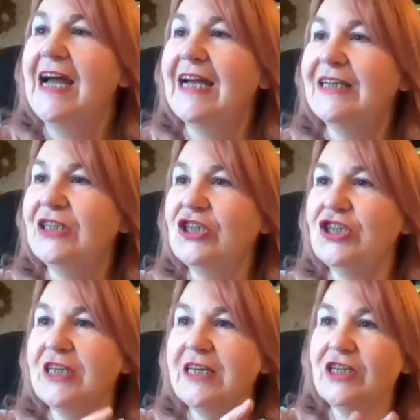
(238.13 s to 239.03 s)
And
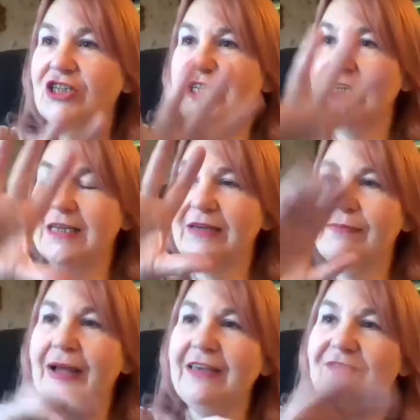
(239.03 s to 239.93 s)
she
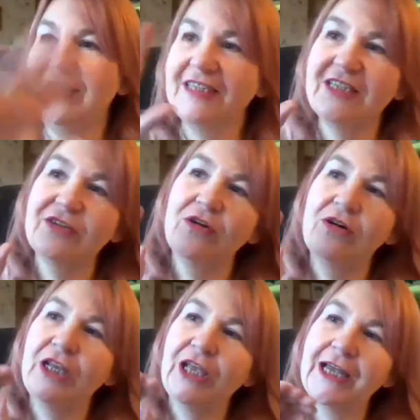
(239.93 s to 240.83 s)
manifested
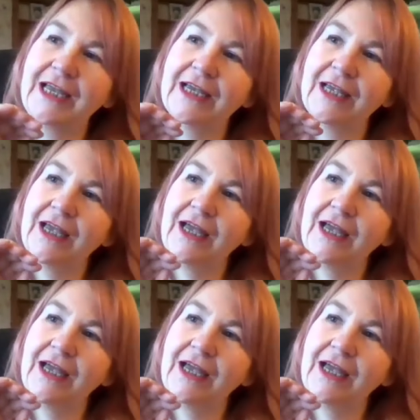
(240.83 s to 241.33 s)
like